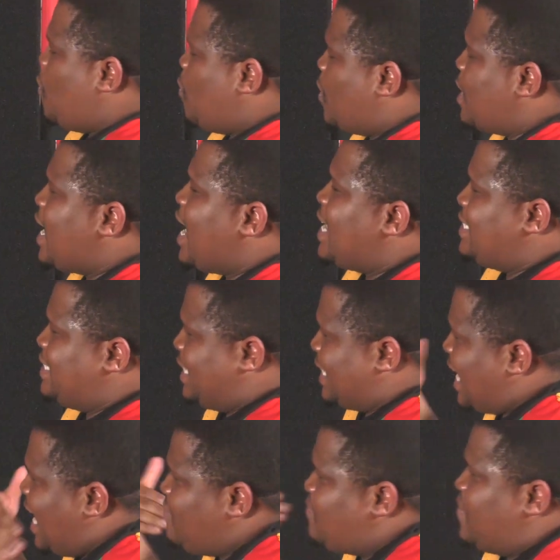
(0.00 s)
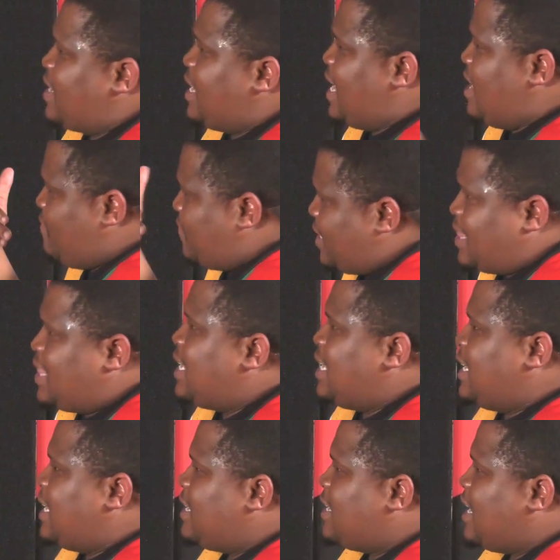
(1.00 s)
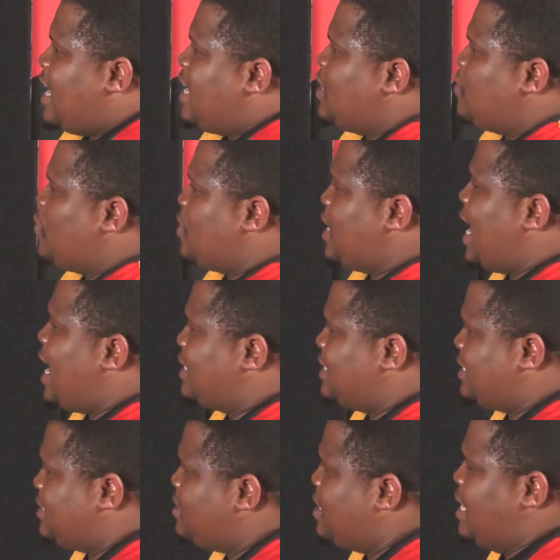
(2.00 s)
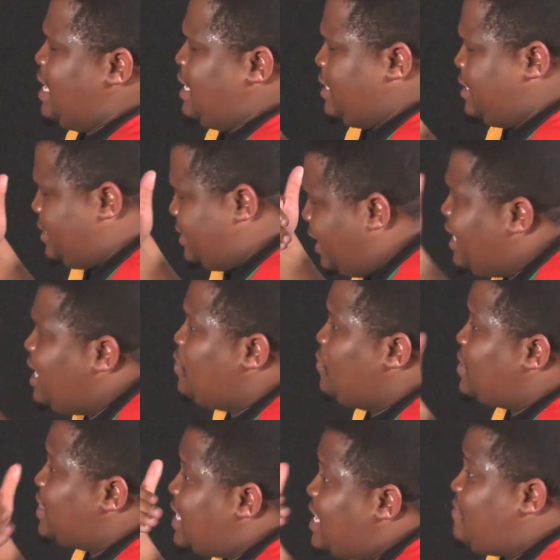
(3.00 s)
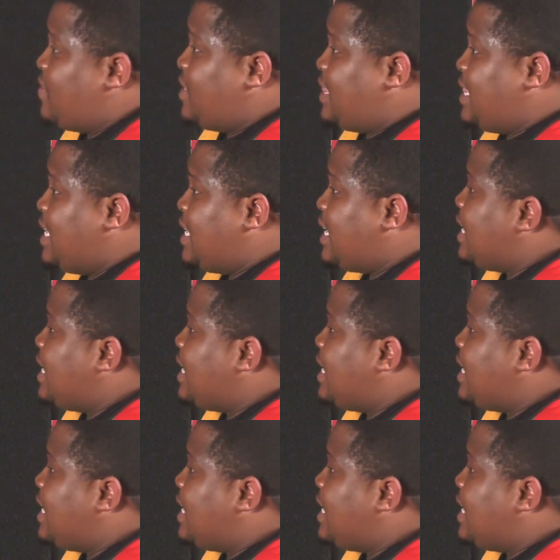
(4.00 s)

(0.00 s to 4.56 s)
We are deriving everything and we are dealing with everything